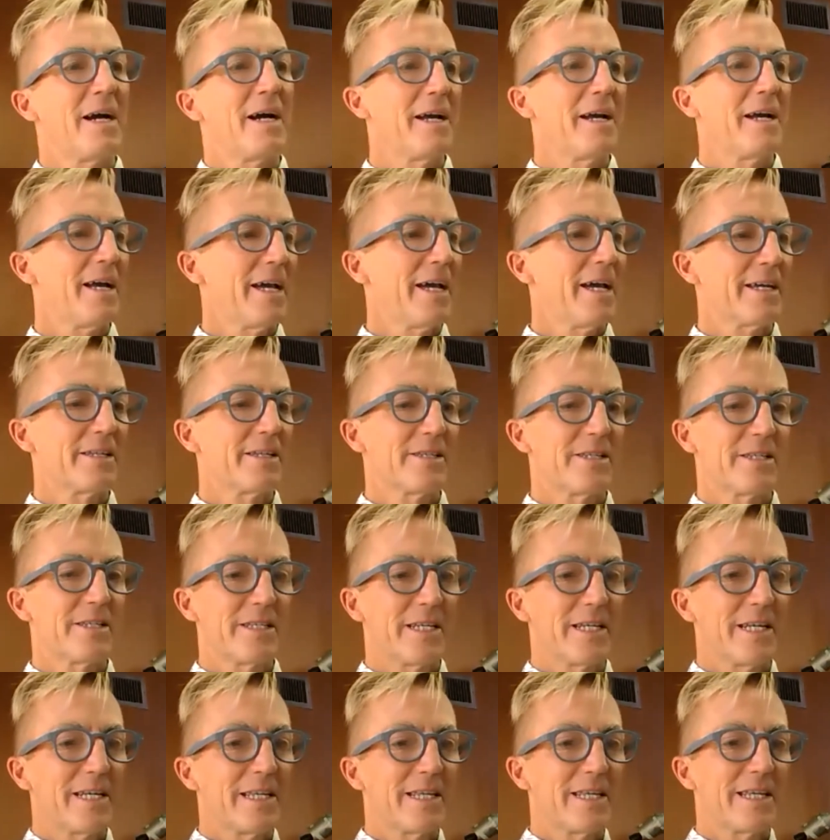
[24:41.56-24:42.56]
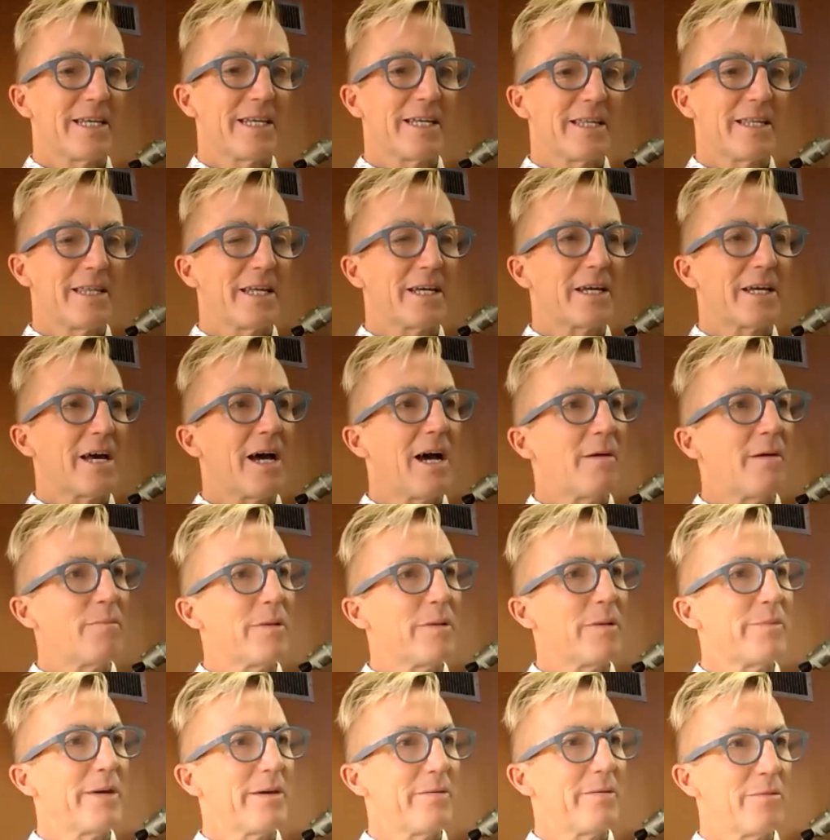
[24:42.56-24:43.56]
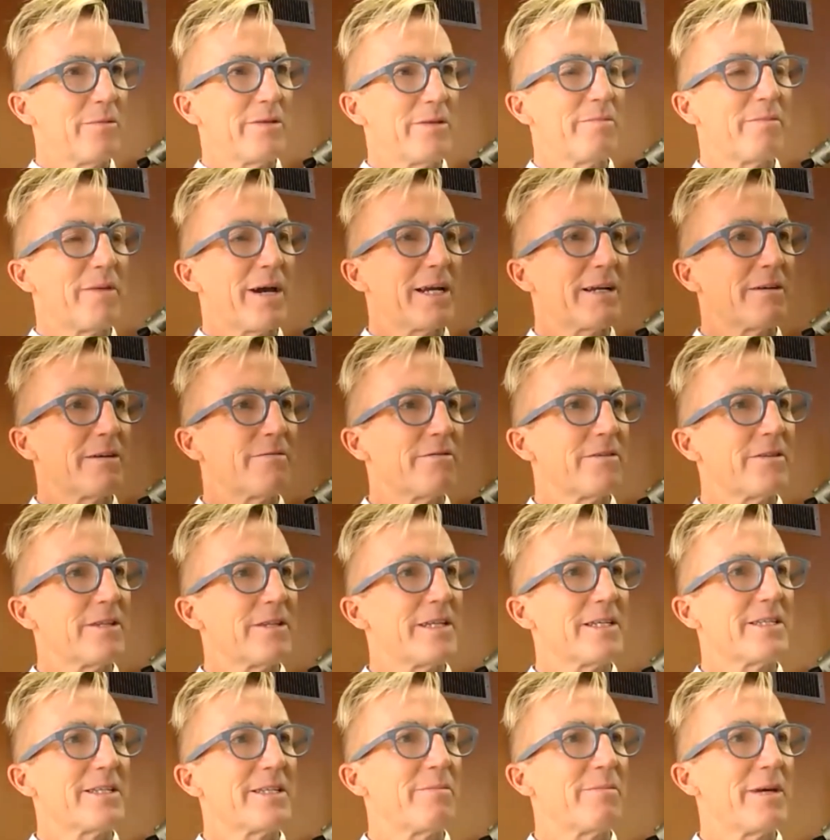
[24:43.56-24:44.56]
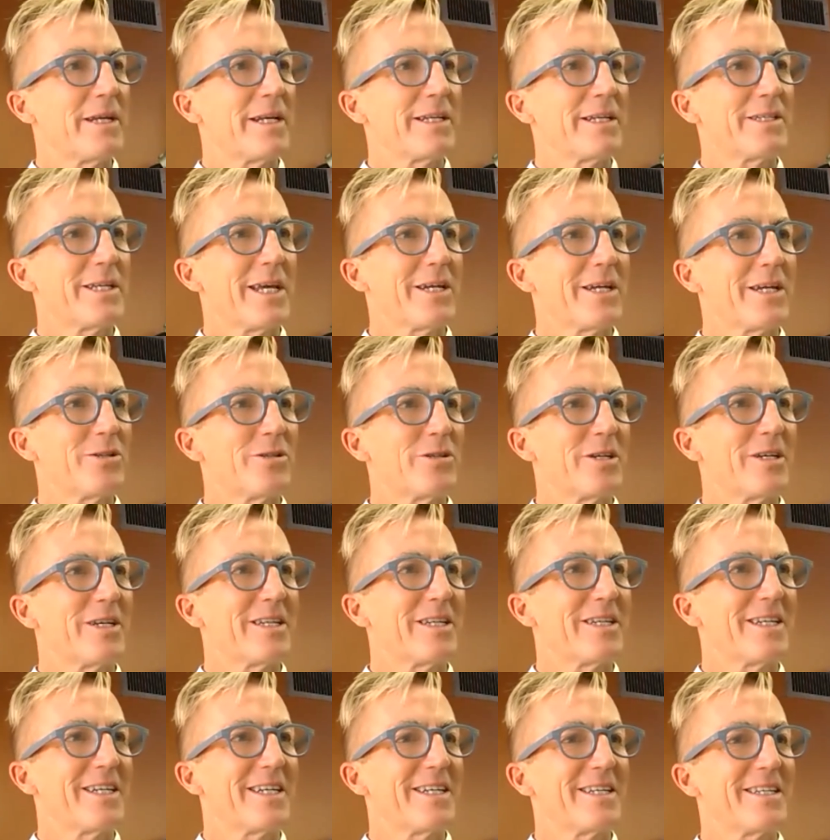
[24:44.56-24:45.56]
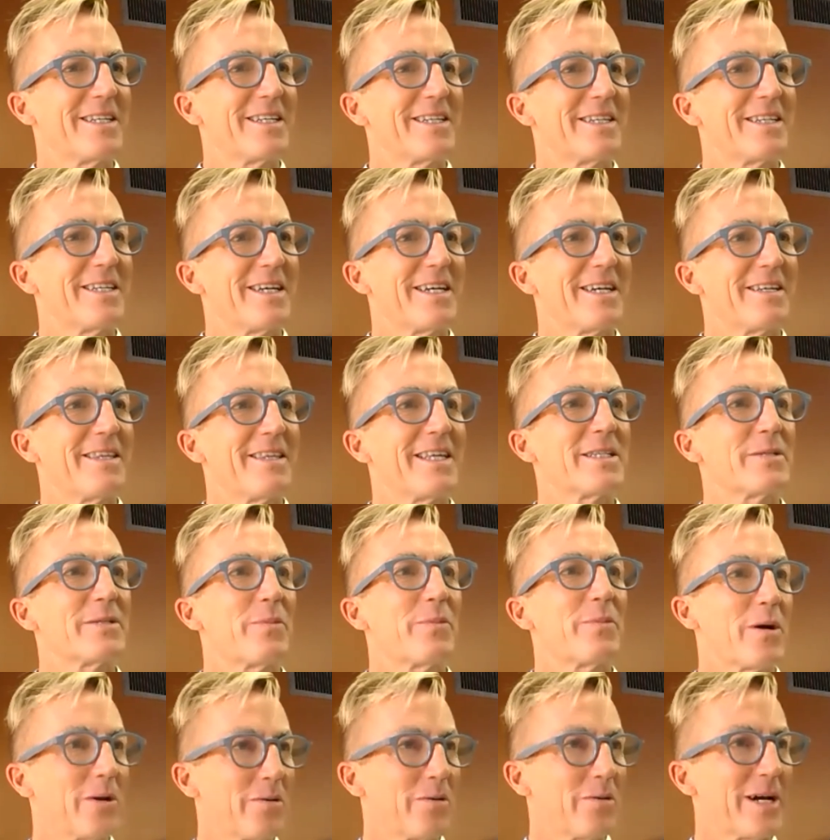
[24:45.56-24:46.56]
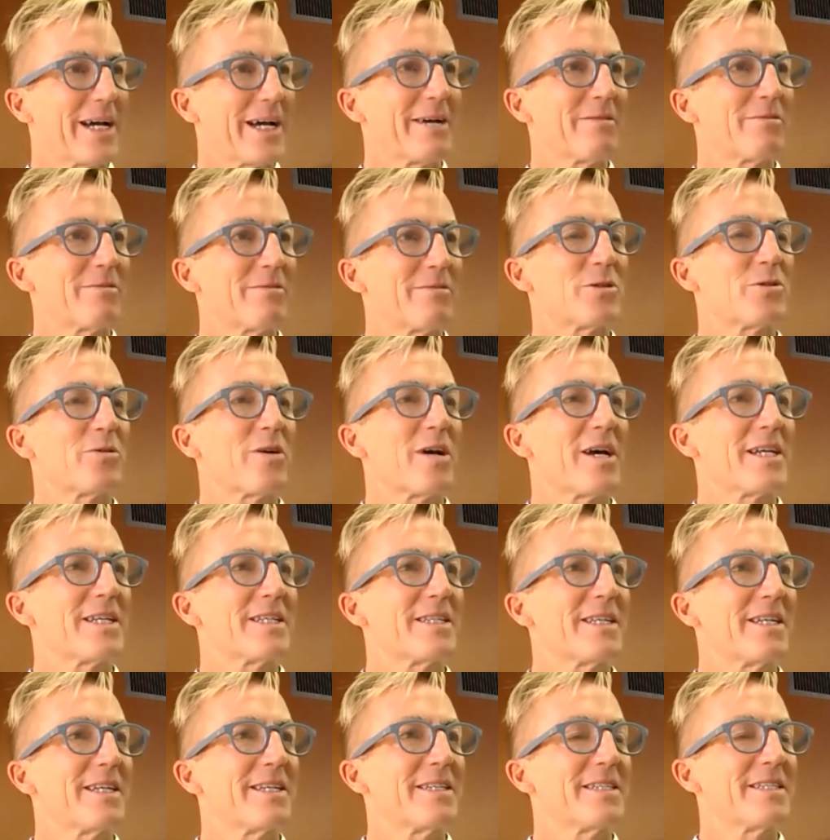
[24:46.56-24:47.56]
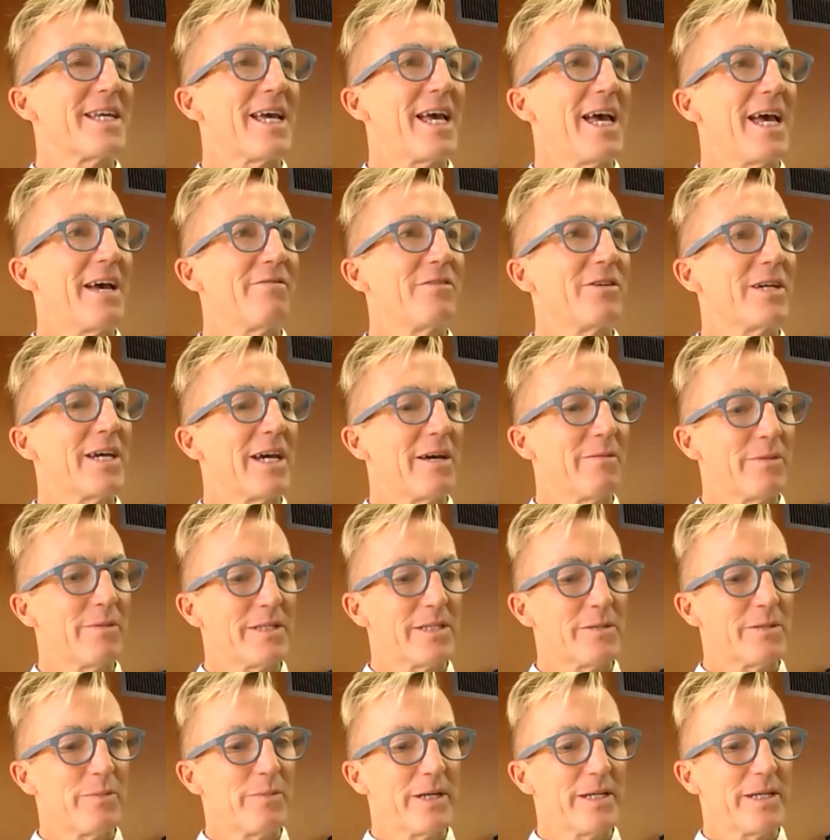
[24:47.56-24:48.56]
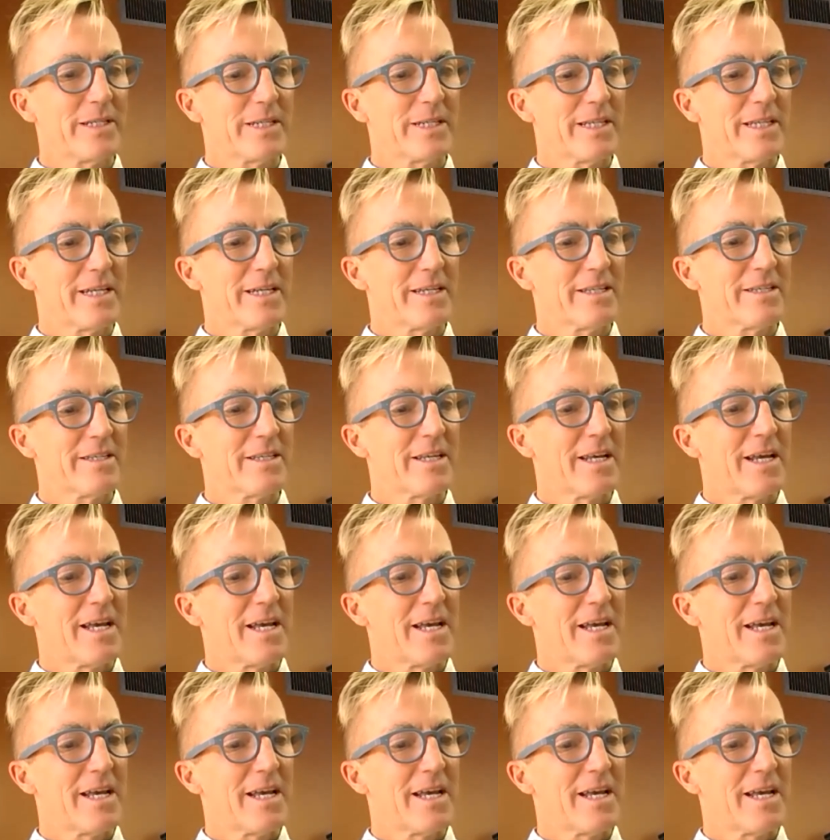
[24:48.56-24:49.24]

I can see the complement with mindfulness and meditation, and that's part of why I was drawn to have you come and speak to this.